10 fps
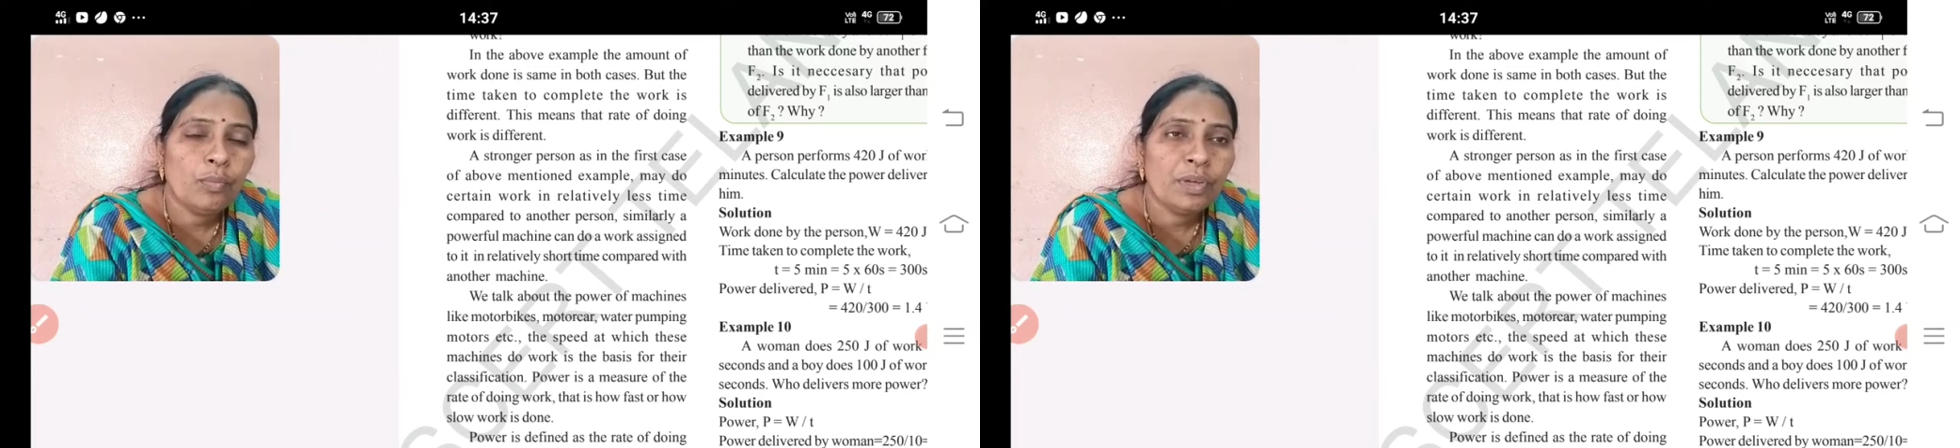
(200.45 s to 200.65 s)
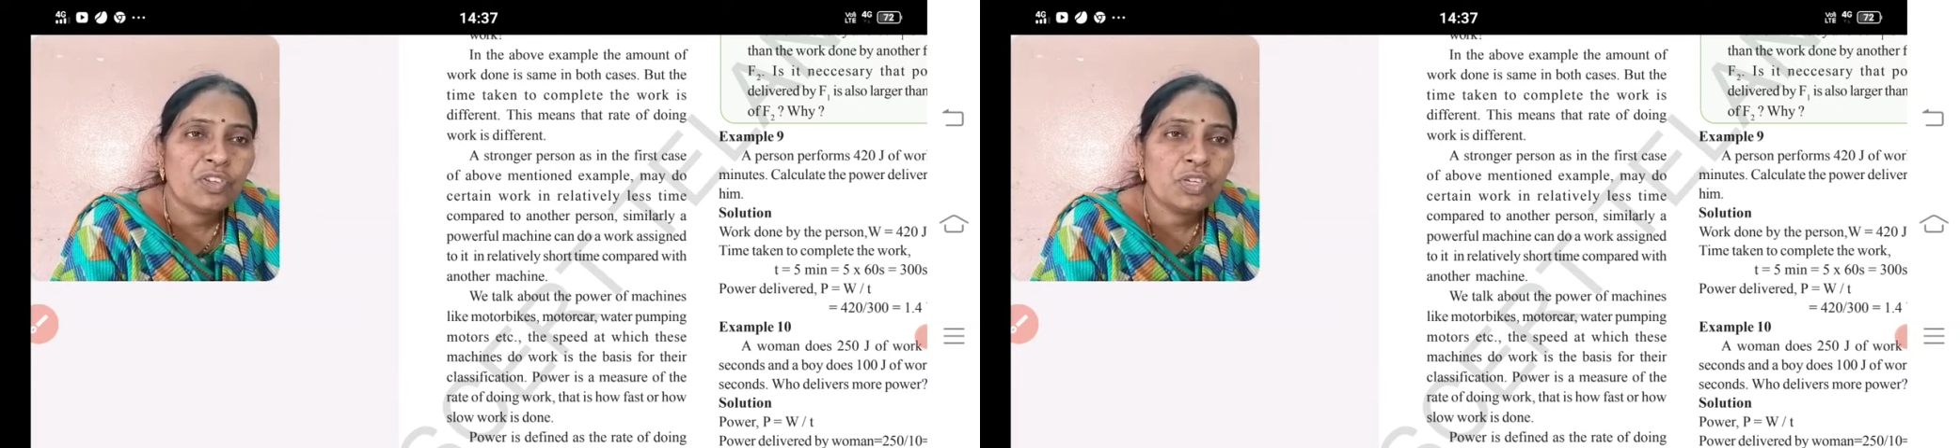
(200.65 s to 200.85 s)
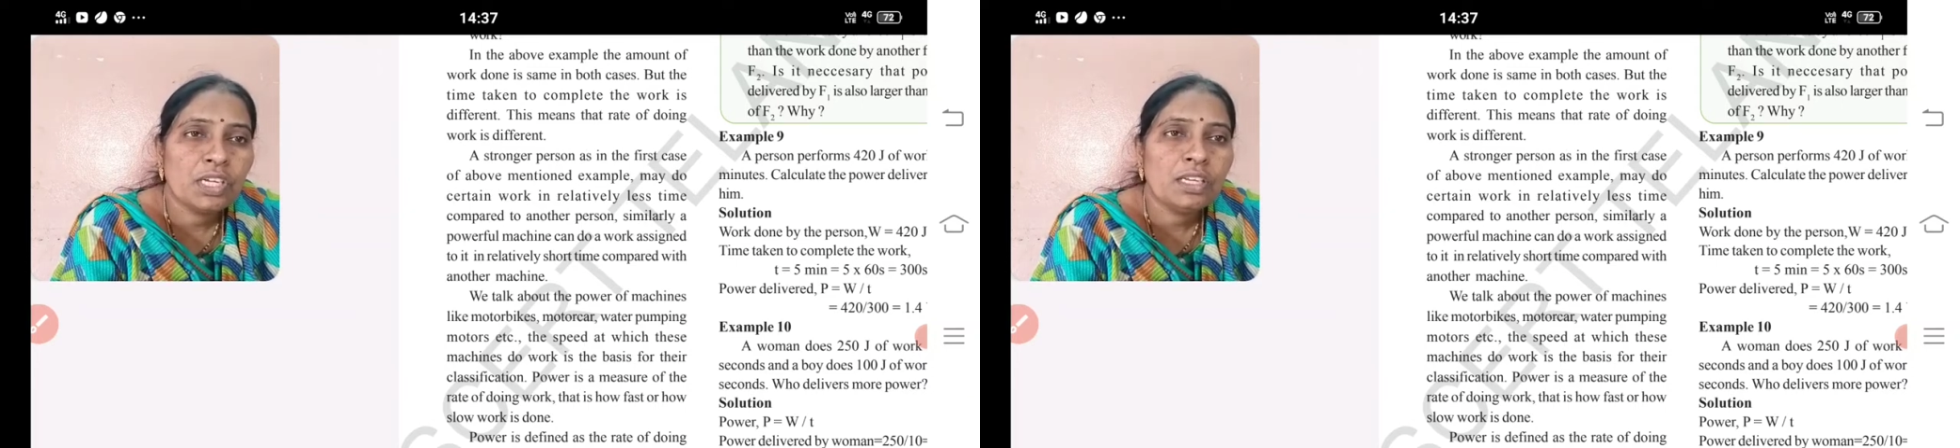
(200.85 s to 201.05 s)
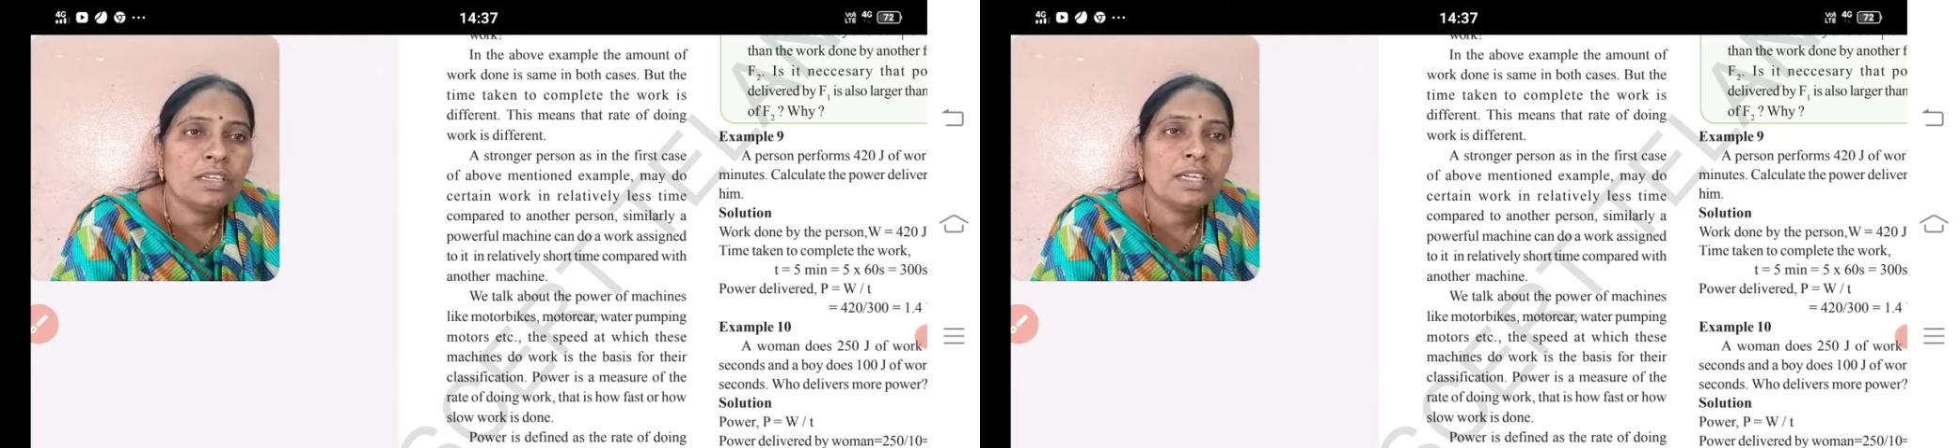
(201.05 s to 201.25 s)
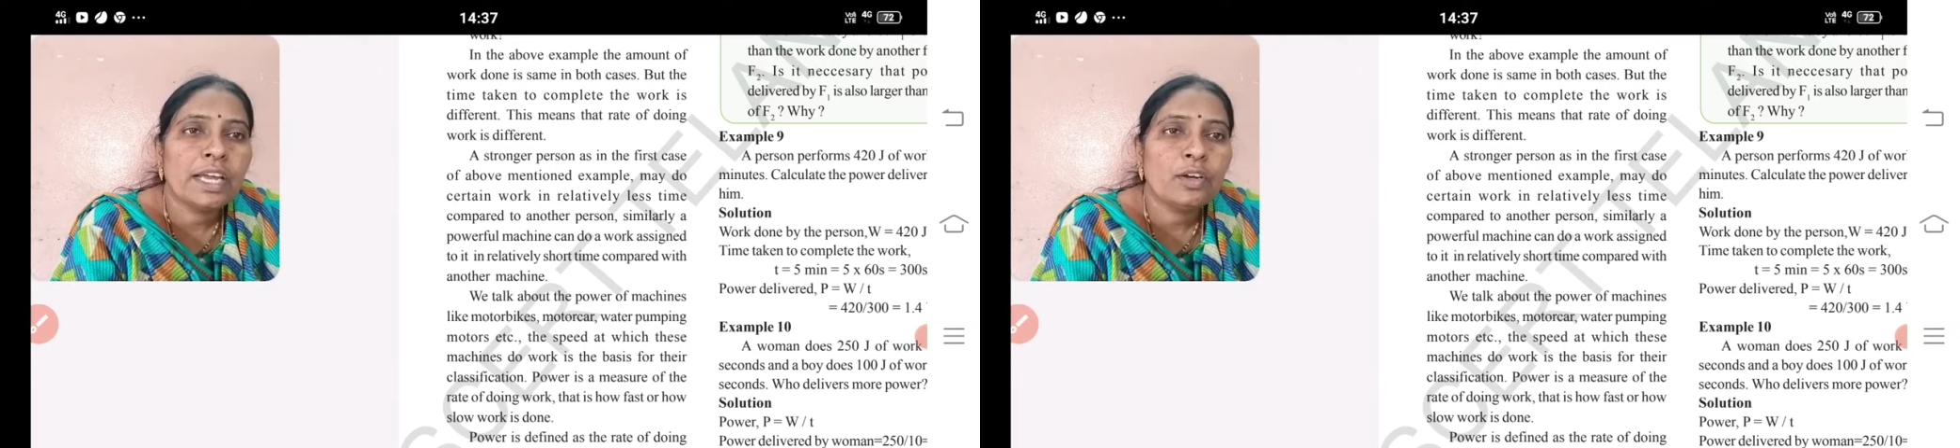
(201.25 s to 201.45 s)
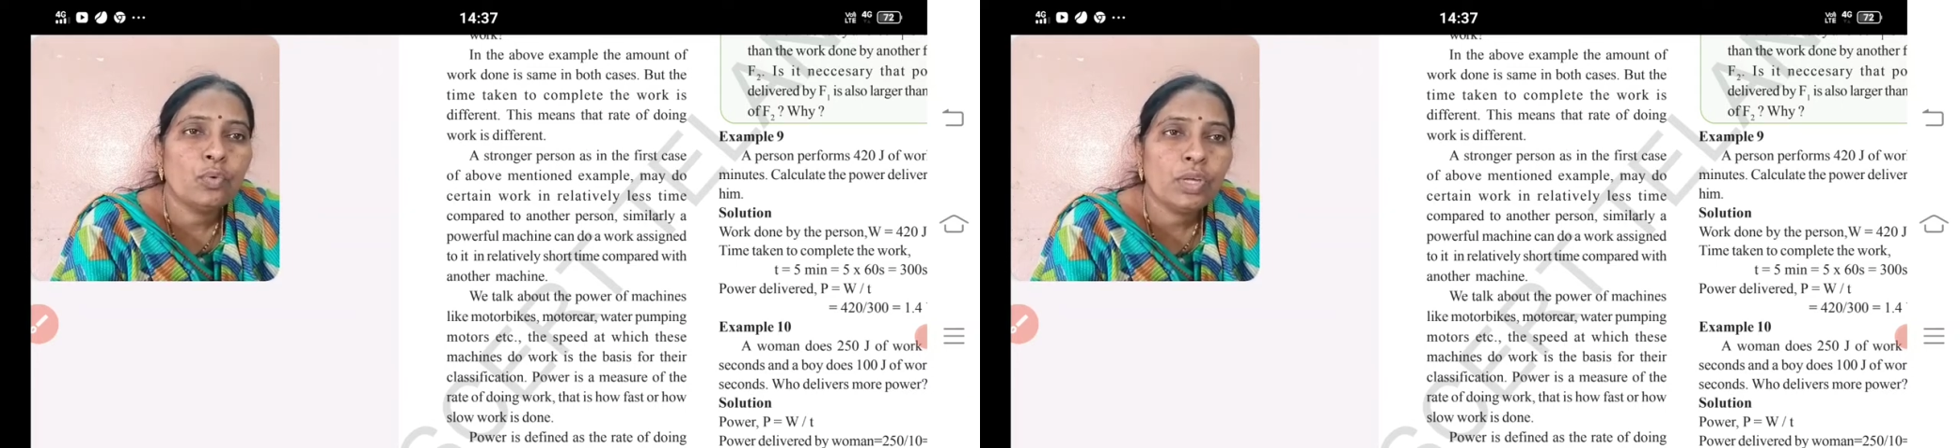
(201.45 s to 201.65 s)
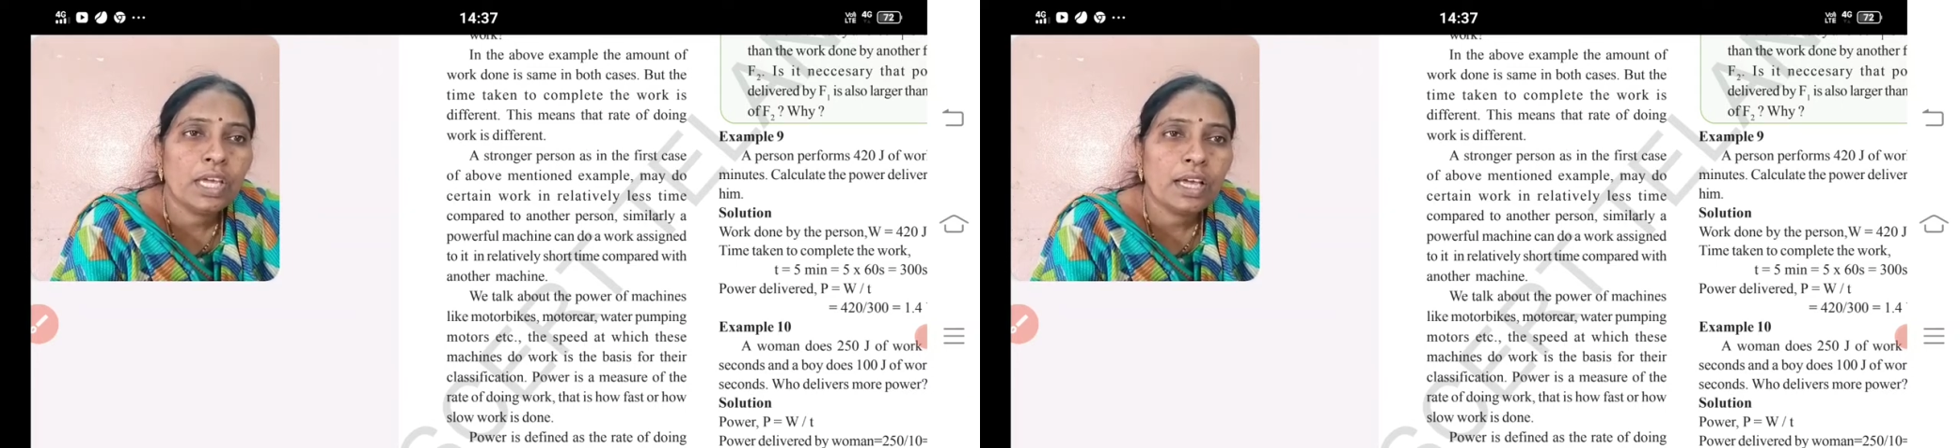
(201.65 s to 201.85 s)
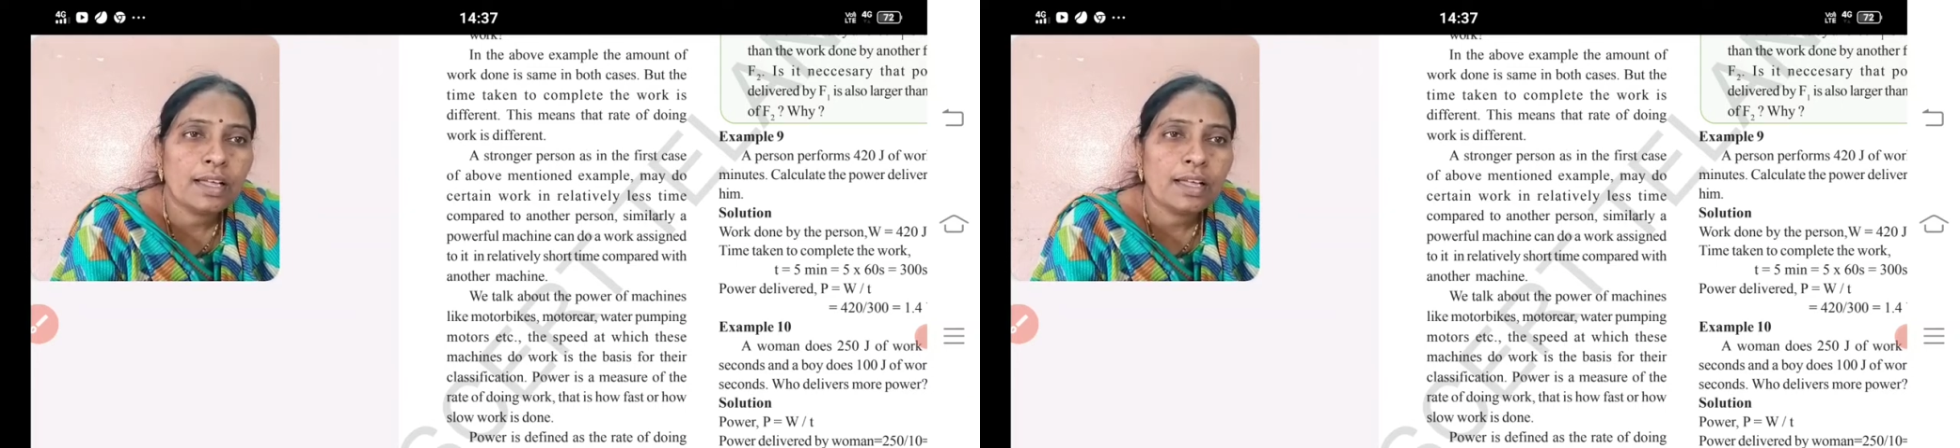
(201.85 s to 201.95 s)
machine can do a